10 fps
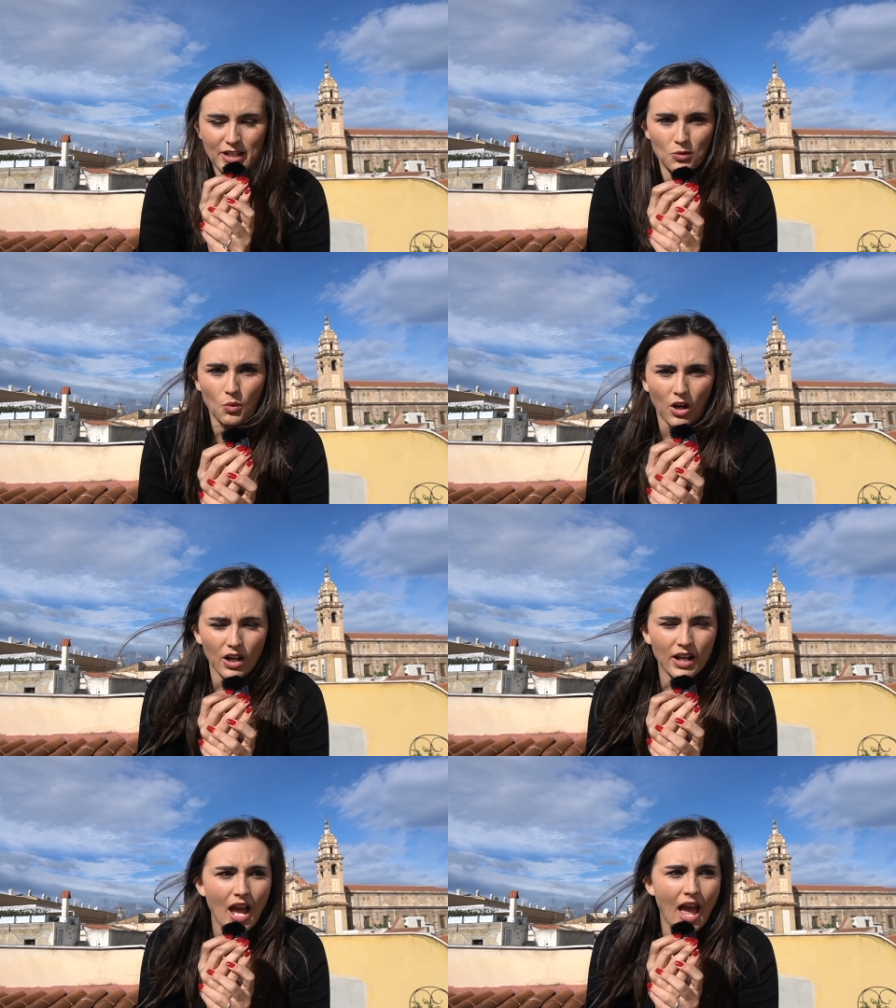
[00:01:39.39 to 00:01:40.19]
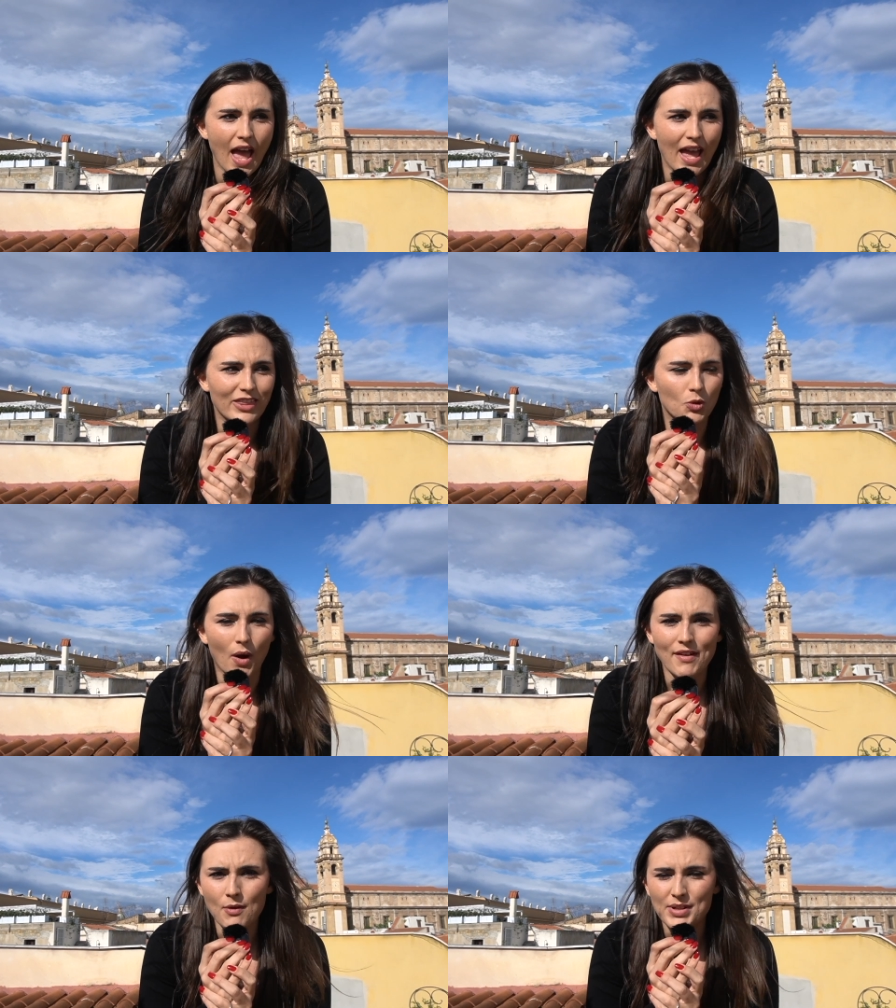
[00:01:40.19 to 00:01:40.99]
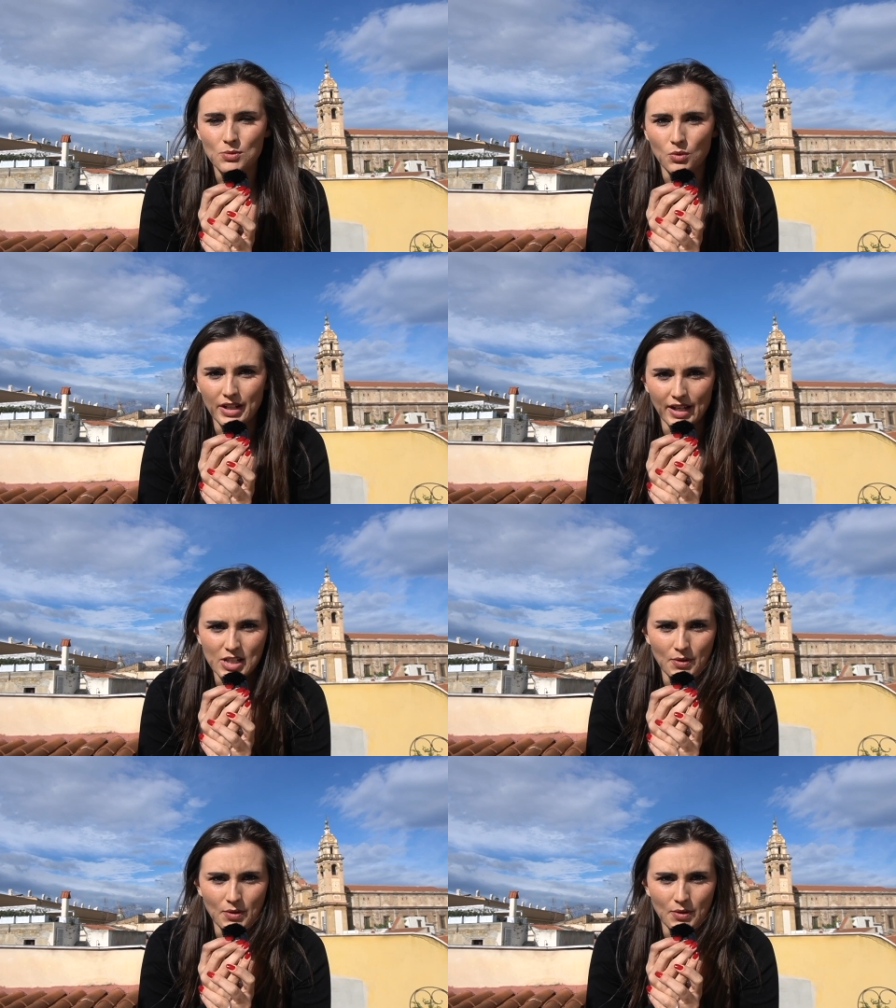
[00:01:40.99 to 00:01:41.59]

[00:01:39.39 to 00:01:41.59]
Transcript: needed to work and the Wi-Fi wasn't working.